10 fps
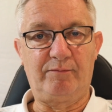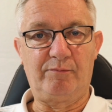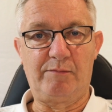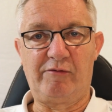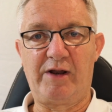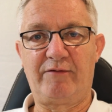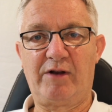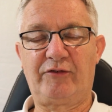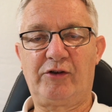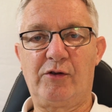Marine
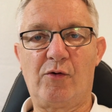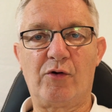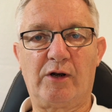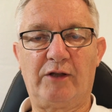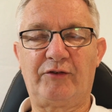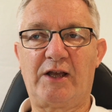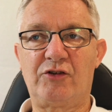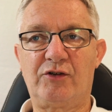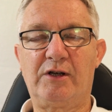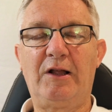Rescue
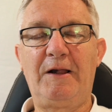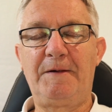Organisation.